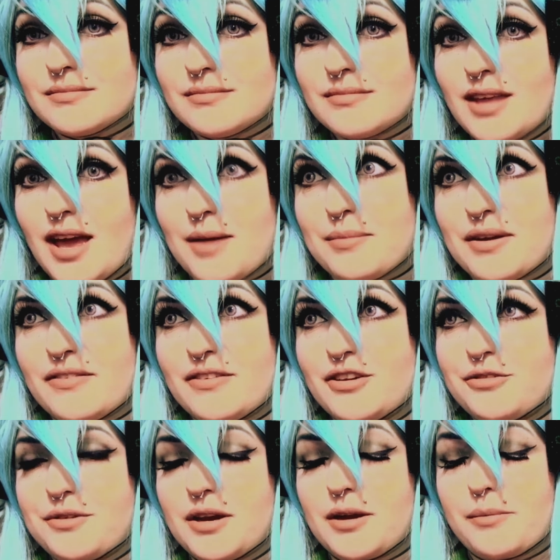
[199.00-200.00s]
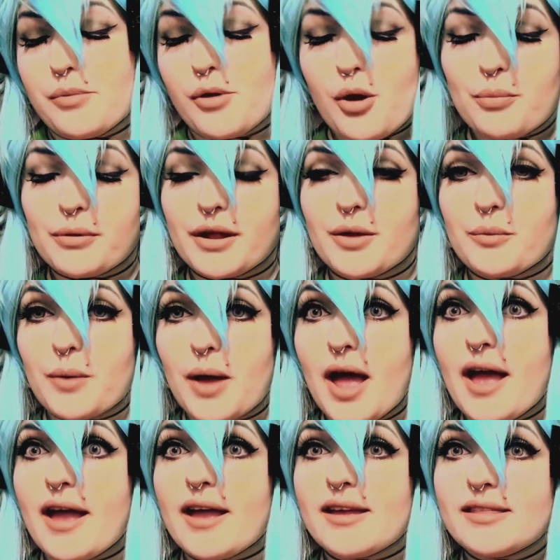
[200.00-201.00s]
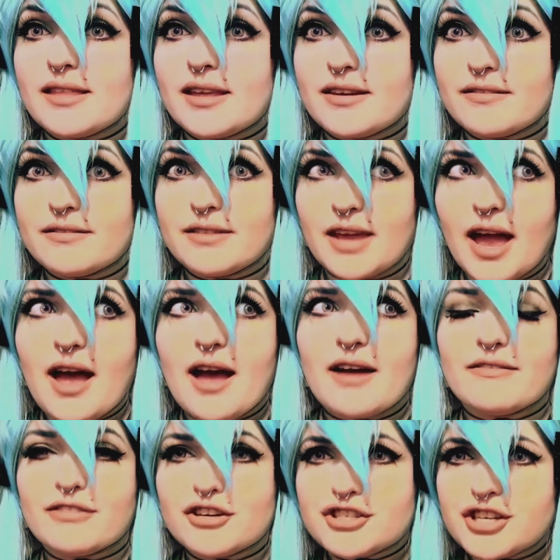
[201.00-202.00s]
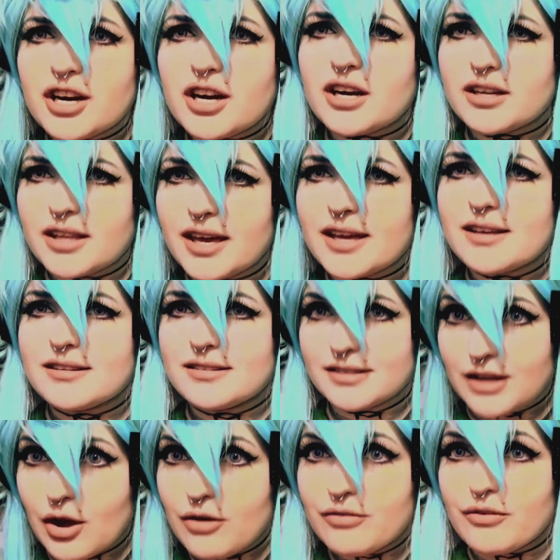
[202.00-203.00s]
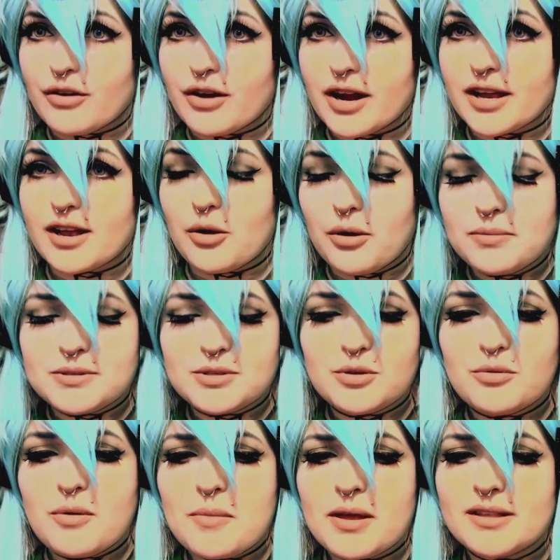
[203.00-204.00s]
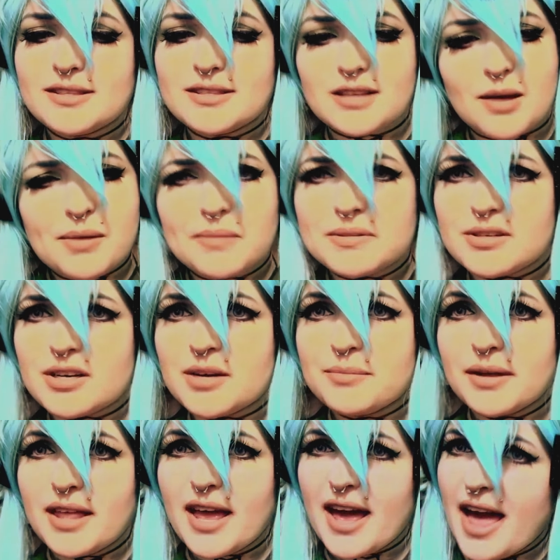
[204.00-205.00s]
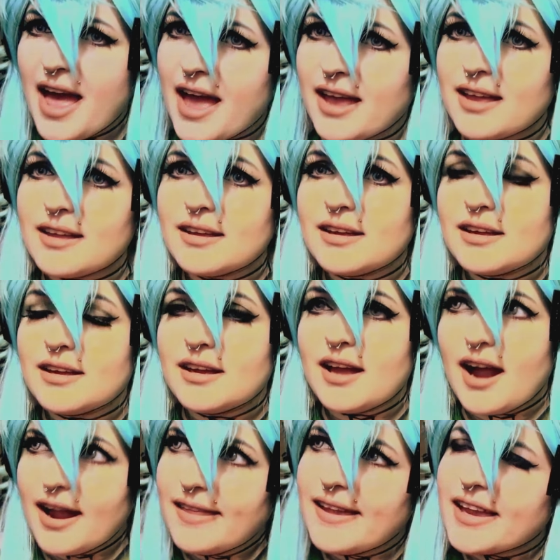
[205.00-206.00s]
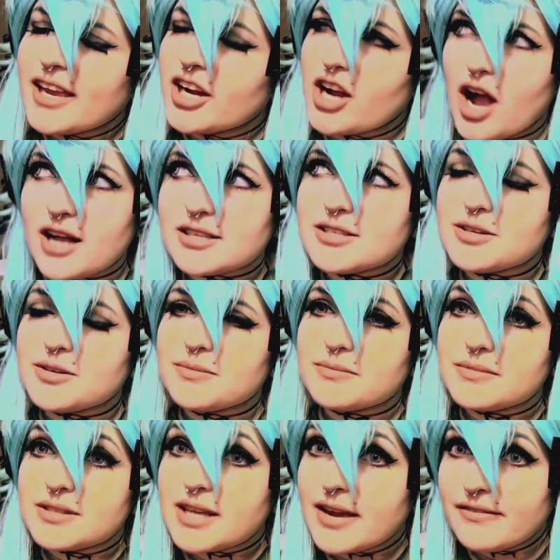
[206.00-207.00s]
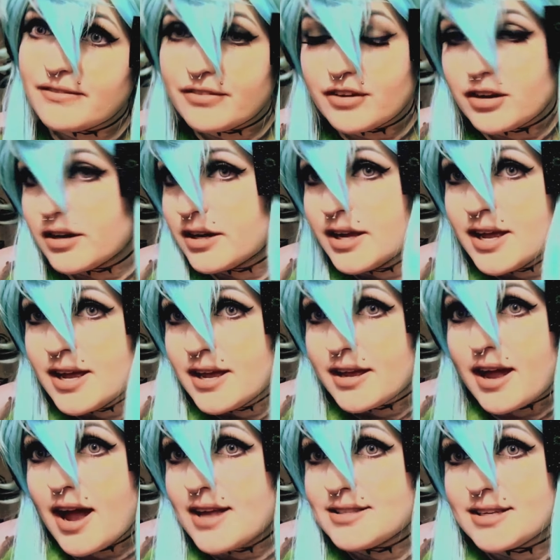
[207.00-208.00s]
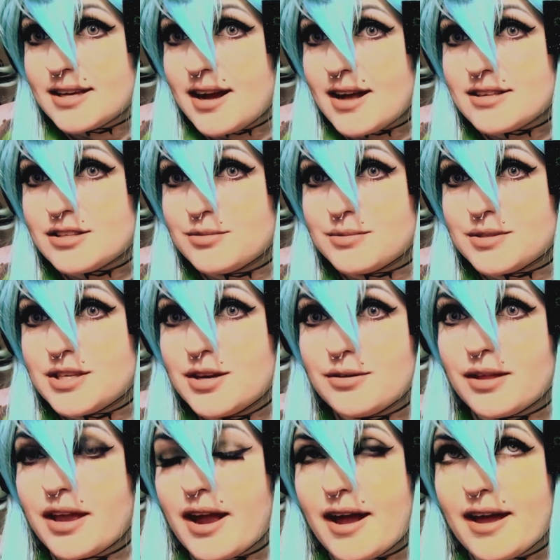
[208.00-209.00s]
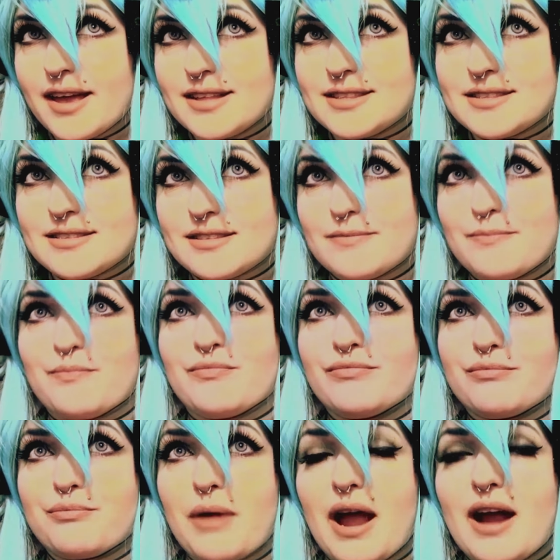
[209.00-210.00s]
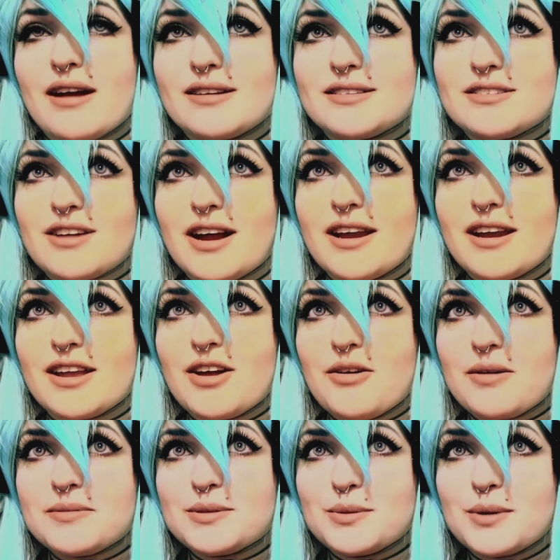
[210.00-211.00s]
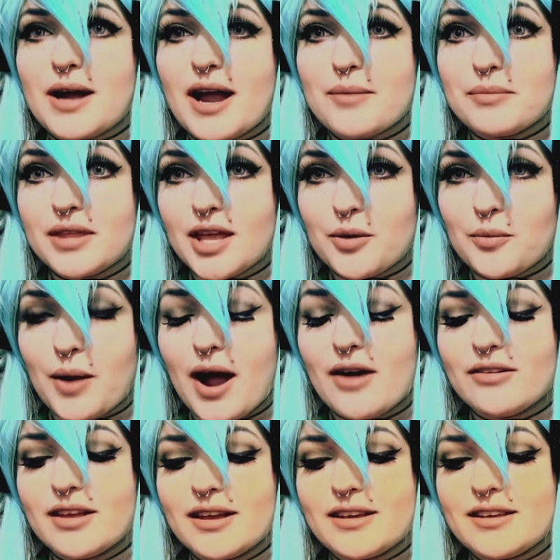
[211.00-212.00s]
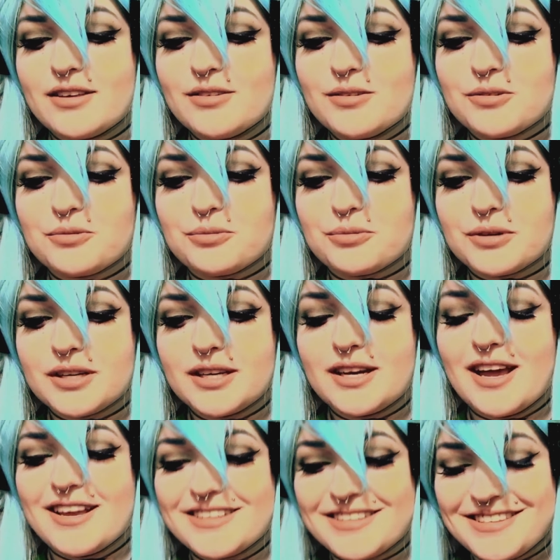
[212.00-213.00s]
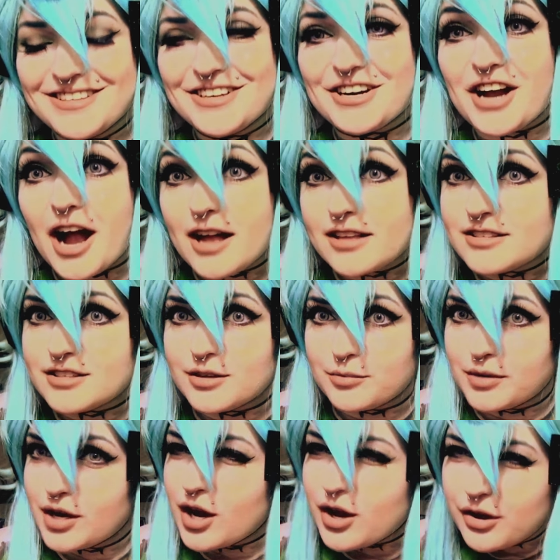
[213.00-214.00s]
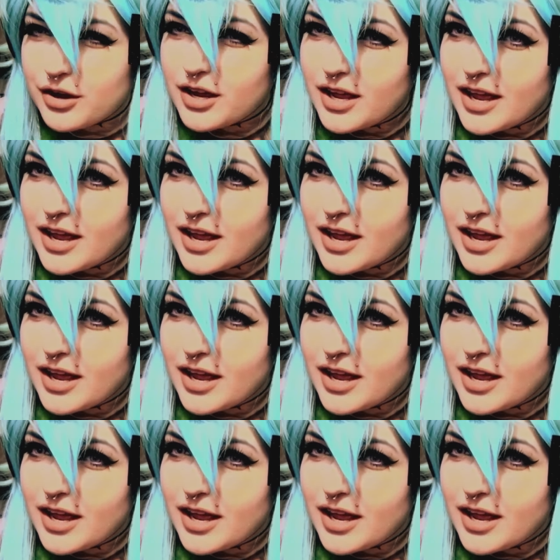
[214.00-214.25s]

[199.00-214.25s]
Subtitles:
yeah, but if you do it in an appropriate way, then yeah, for sure. Like, go for it. Go up to a woman, stomp up to her, and be like, "Hey, I like your costume." Same for guys in costume, too. Like, I get embarrassed trying to go up to a guy and be like, "Wow, like, you look really nice in your costume," you know?